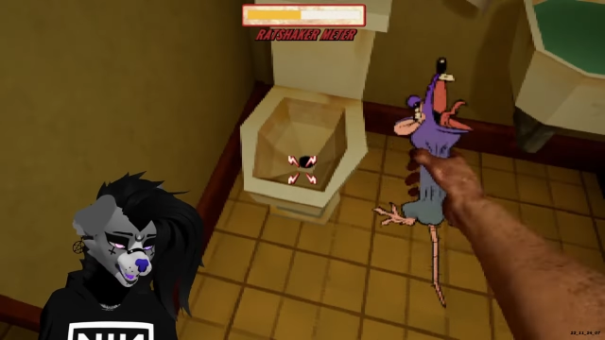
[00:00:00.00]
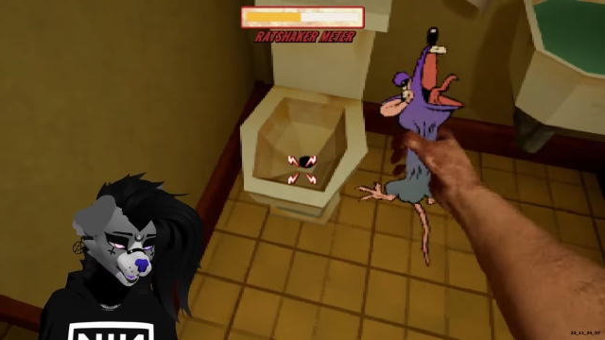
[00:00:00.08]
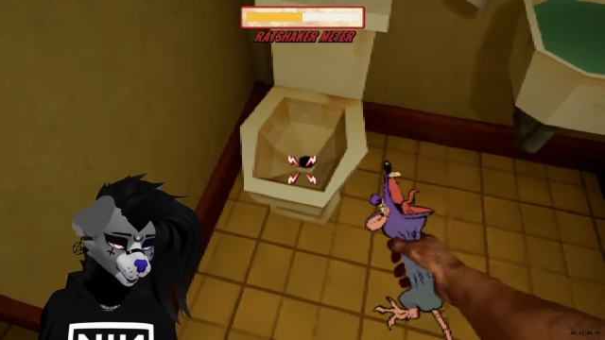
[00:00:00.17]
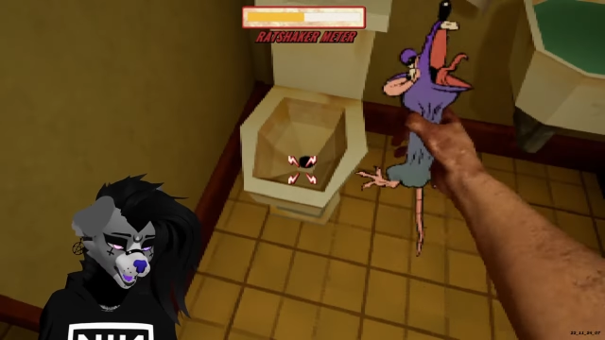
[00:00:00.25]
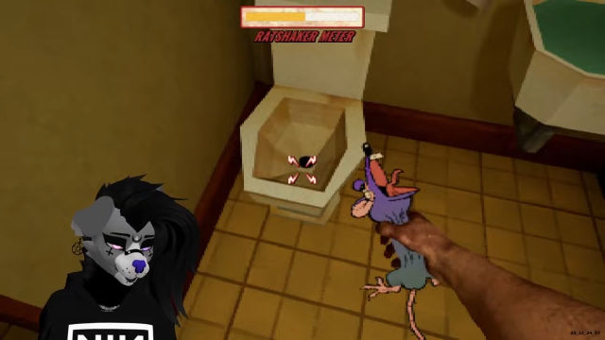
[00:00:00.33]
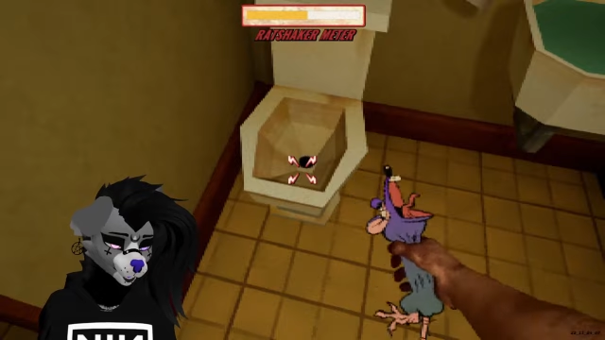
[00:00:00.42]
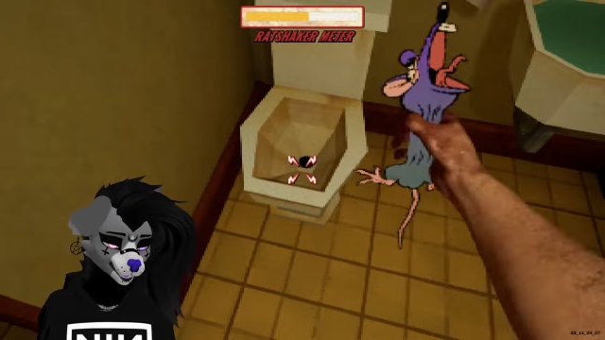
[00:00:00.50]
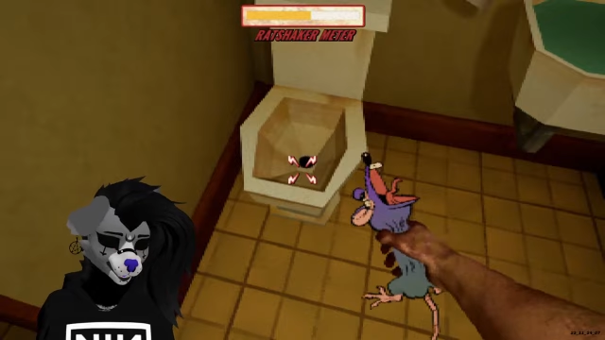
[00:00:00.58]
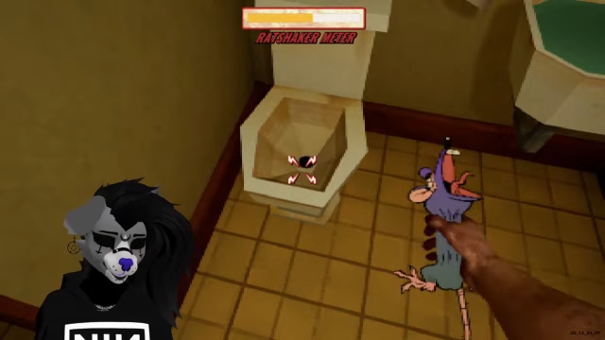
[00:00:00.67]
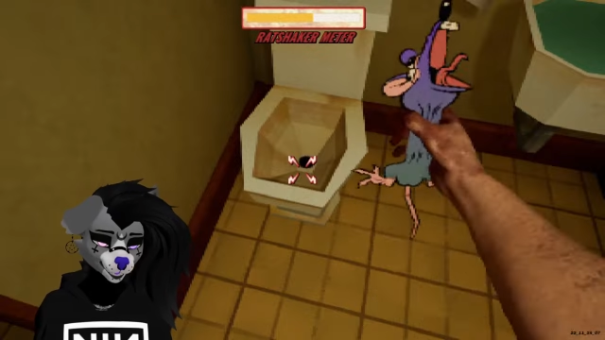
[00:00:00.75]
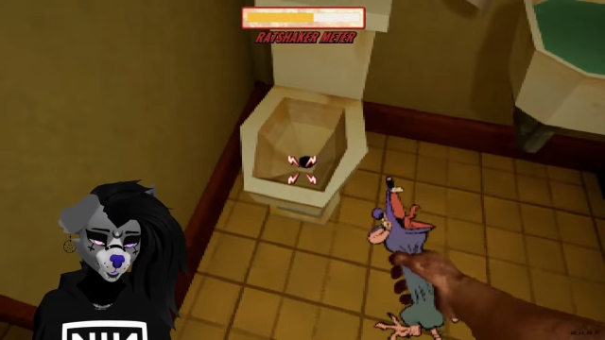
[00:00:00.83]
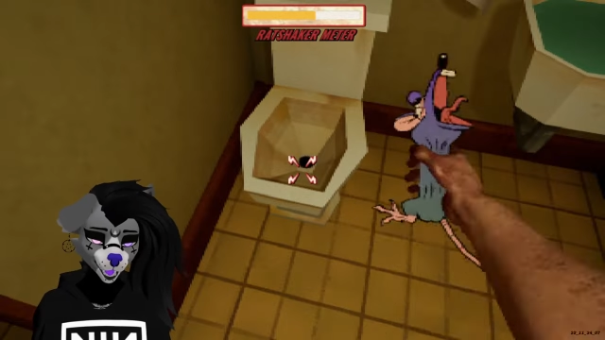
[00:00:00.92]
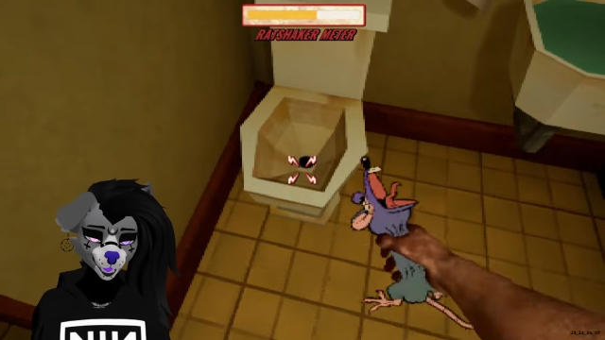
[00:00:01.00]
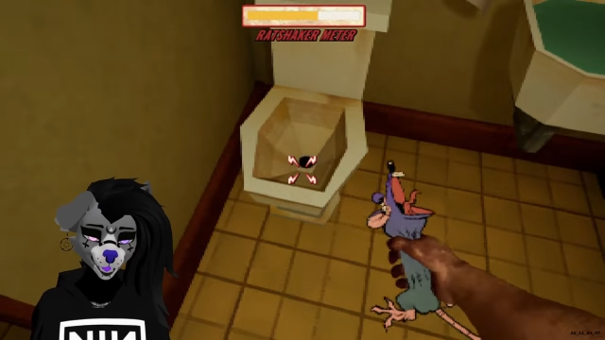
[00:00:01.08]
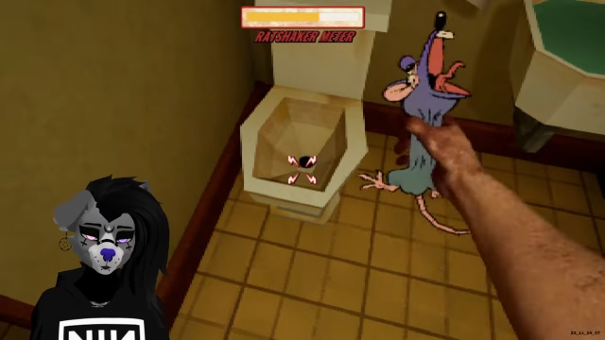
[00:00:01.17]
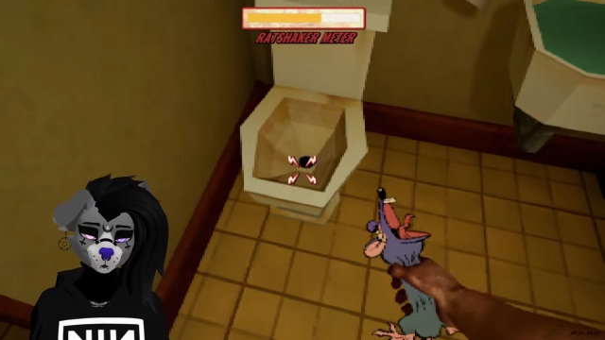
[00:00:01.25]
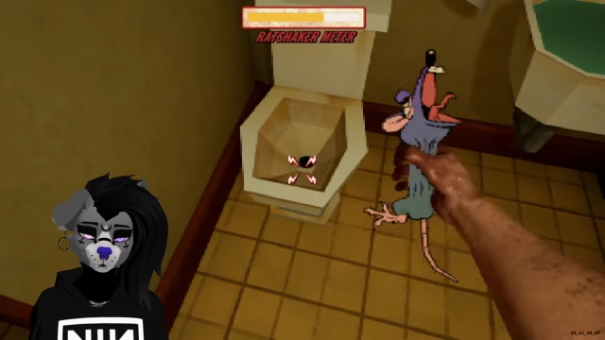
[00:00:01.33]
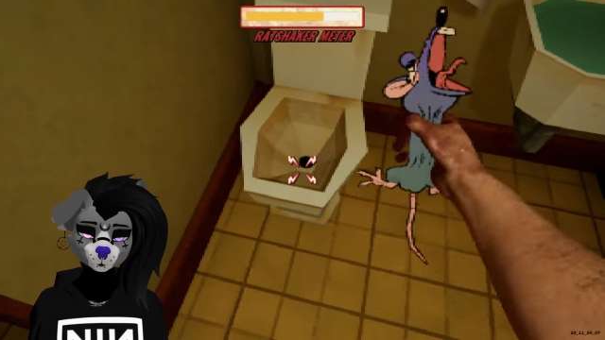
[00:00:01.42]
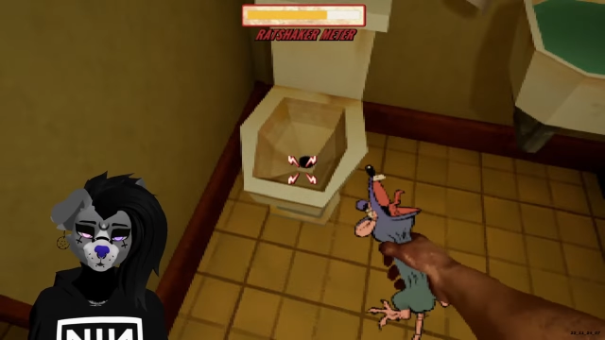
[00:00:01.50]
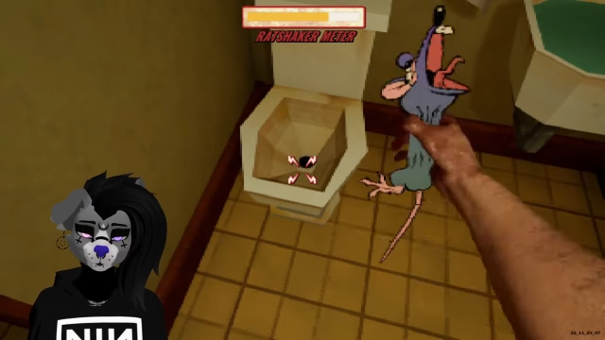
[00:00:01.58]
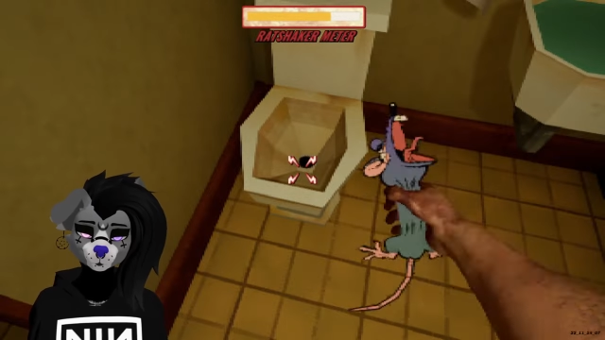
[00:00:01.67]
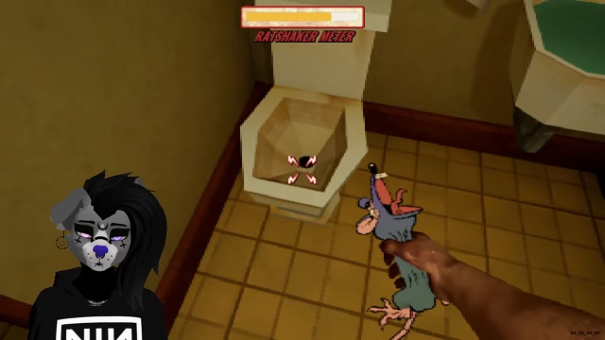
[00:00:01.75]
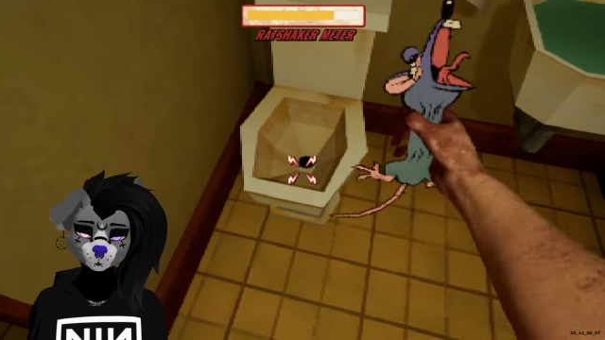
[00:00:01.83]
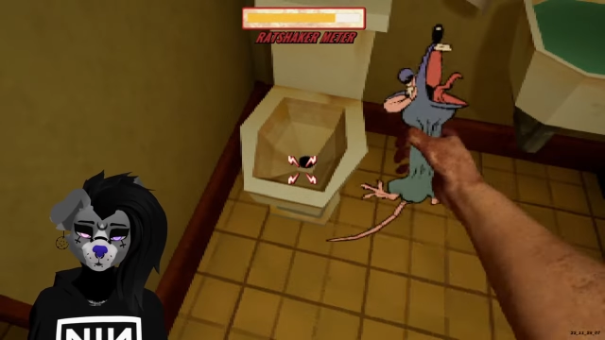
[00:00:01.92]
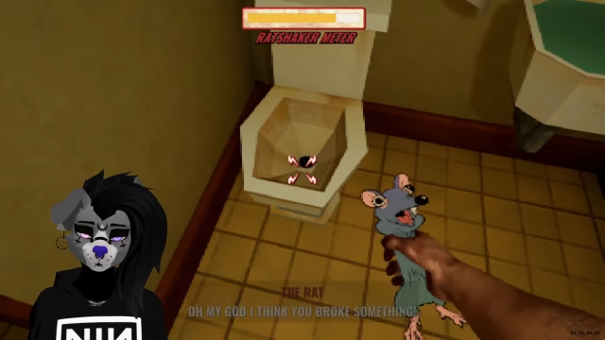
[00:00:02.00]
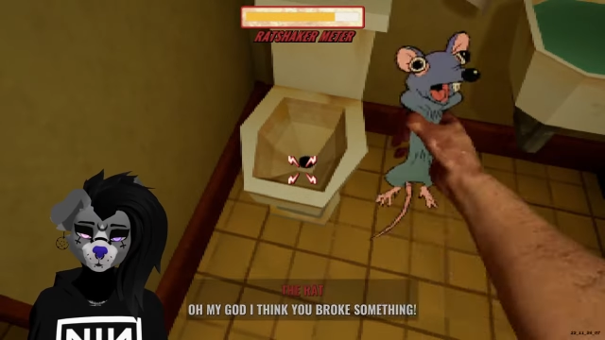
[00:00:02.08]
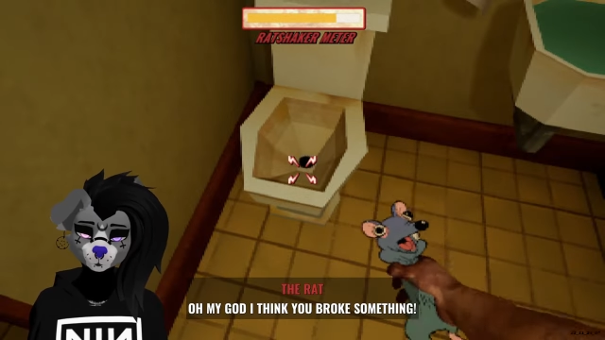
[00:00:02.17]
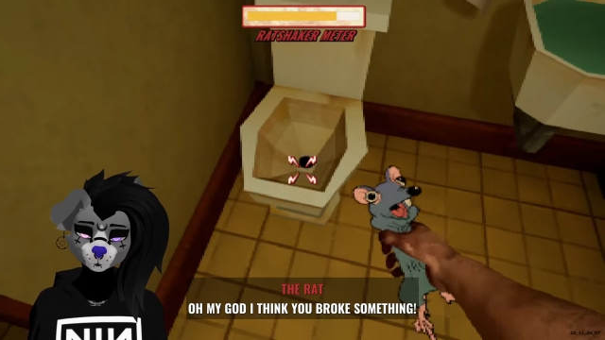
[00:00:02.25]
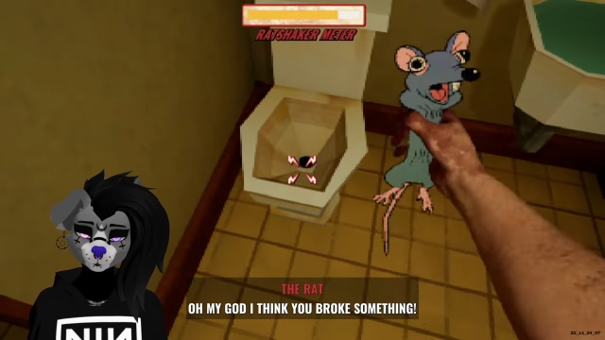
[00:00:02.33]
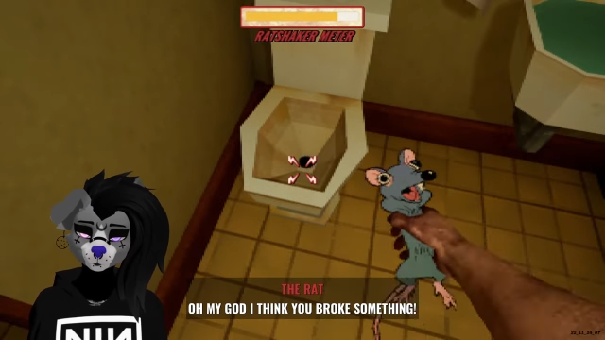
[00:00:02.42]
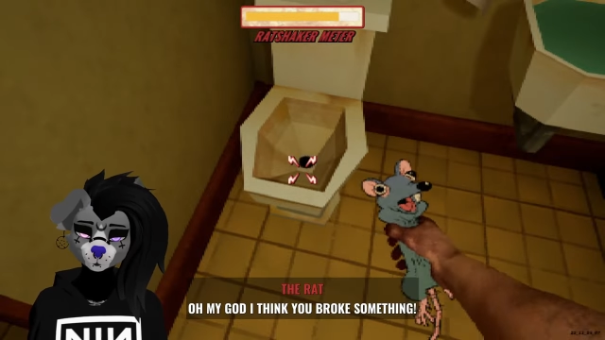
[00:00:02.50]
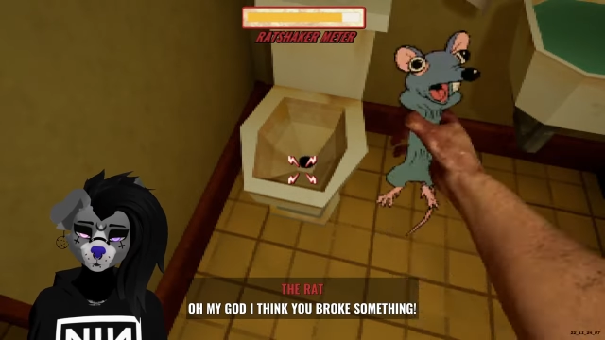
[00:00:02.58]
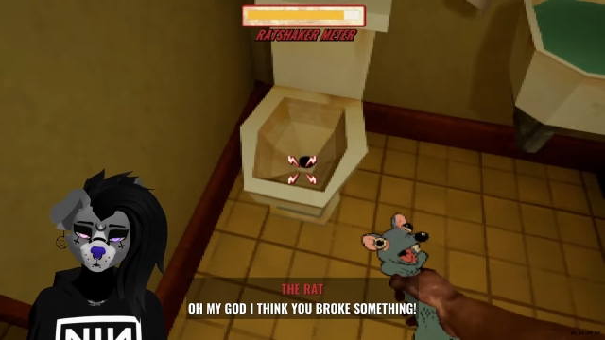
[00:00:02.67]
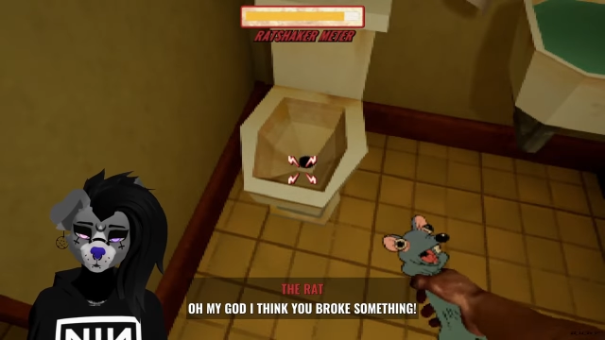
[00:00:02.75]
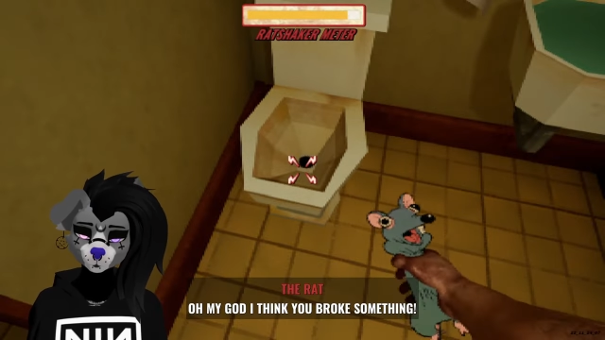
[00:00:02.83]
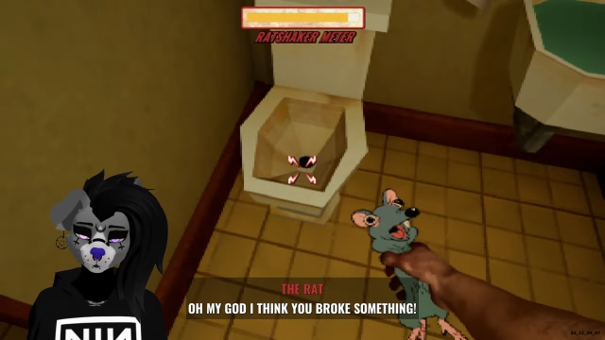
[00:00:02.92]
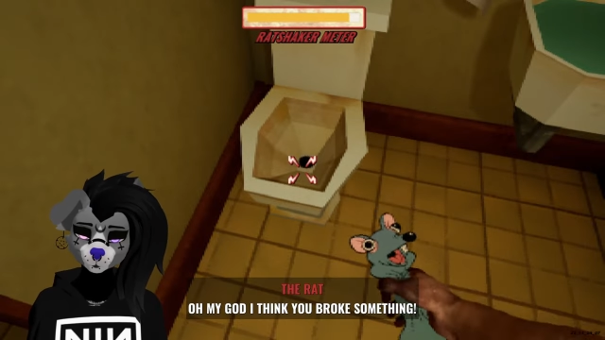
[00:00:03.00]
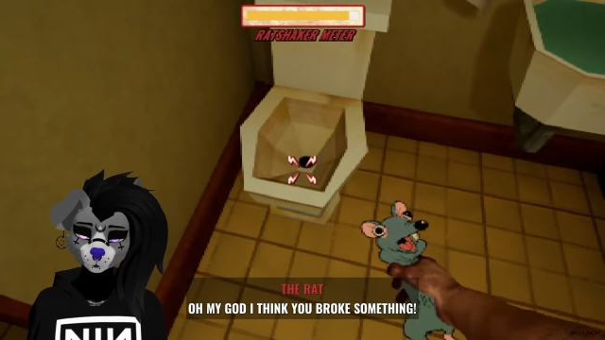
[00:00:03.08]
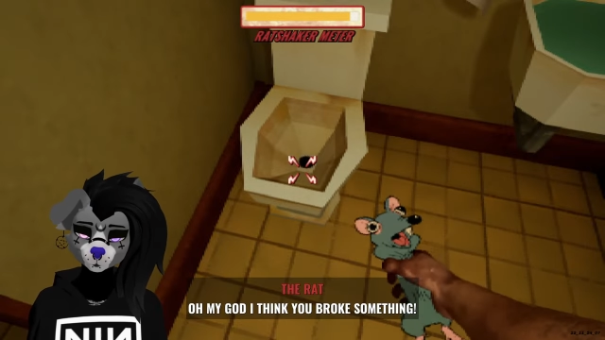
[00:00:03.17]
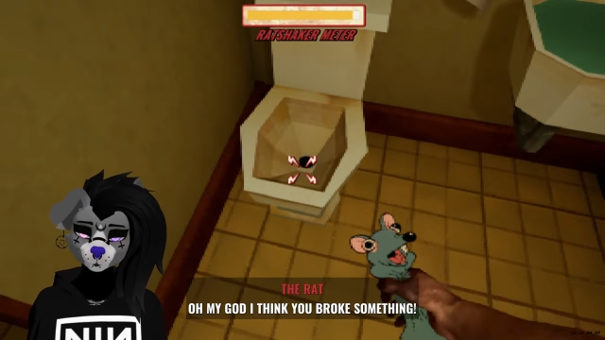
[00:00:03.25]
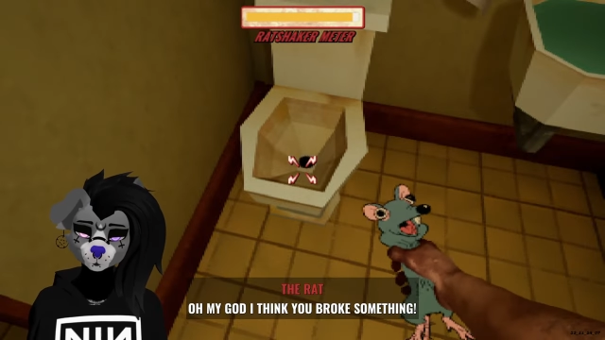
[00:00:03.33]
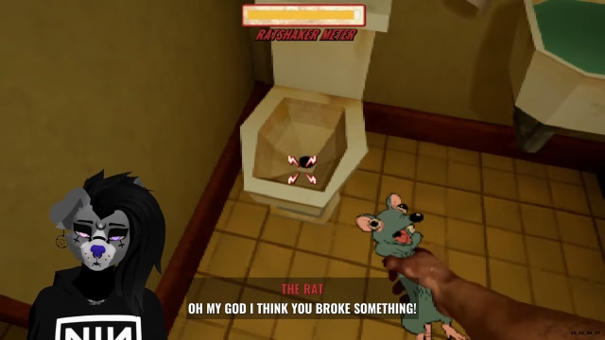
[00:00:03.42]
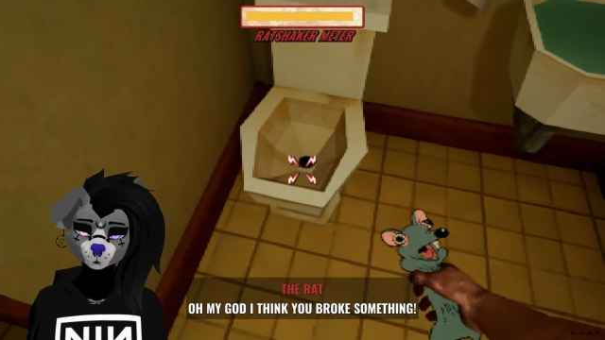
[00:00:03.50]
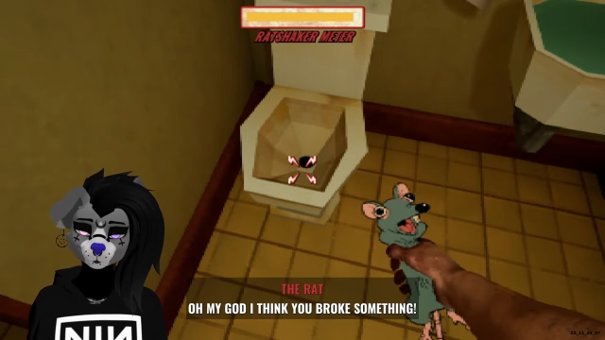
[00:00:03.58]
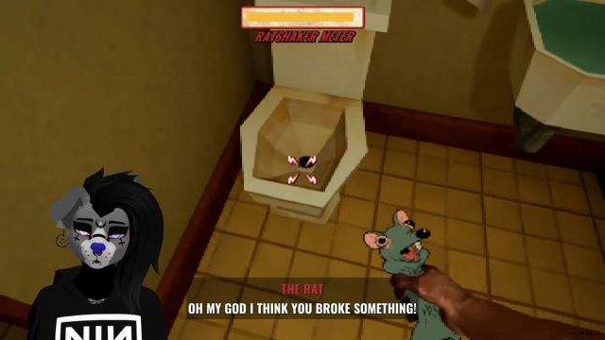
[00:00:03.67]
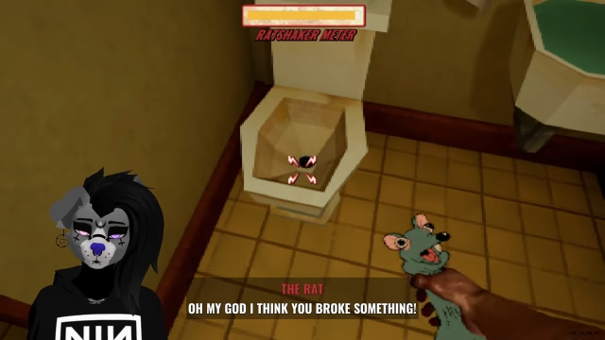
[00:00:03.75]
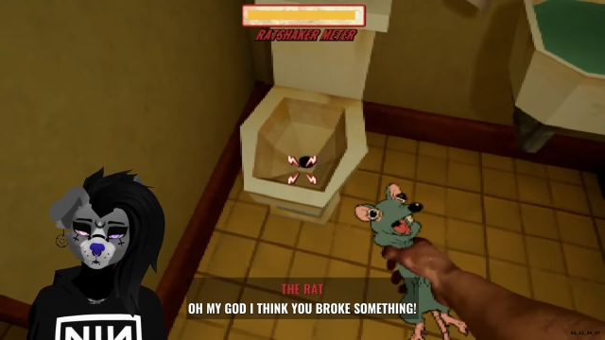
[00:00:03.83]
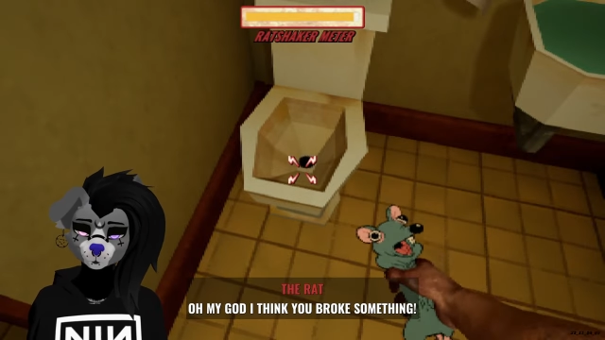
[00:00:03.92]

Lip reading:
[unreadable: no face in view]